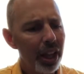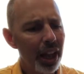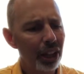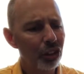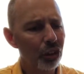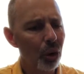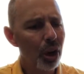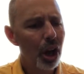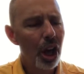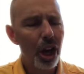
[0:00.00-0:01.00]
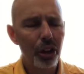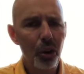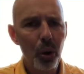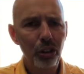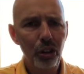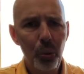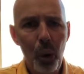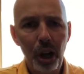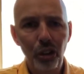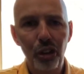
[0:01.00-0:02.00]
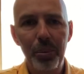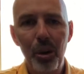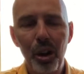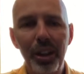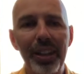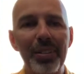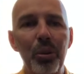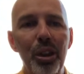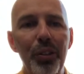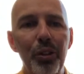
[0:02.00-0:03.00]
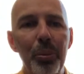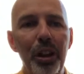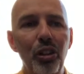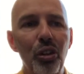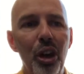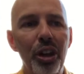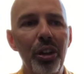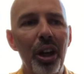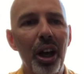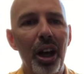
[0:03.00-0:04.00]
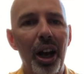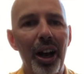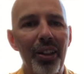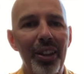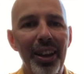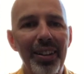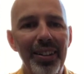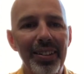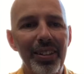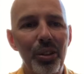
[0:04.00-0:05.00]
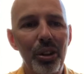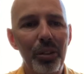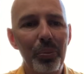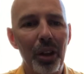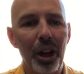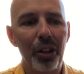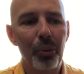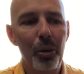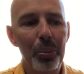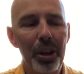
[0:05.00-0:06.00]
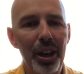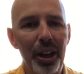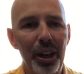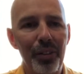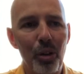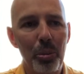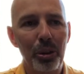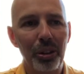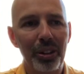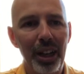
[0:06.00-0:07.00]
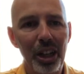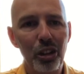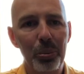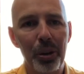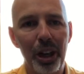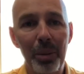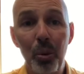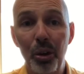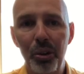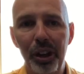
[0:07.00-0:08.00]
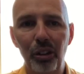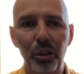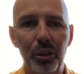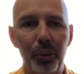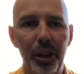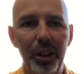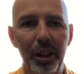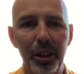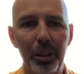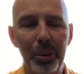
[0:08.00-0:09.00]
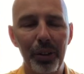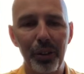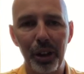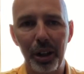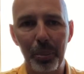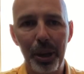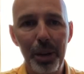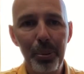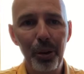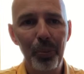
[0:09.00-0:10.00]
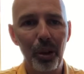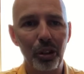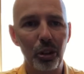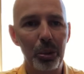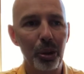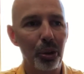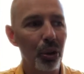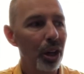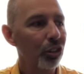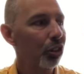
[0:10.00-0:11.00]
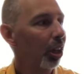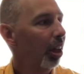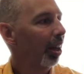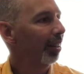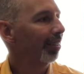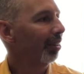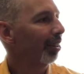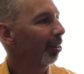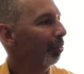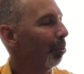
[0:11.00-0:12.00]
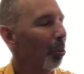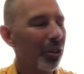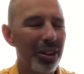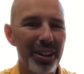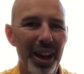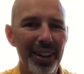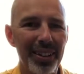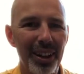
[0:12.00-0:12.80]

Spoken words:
And so I do want you to watch them all and get some good information on it. The end of this unit, there won't be a formal test, but I am going to get you to write a little bit of a paper on some of your thoughts, and so you can look forward to that.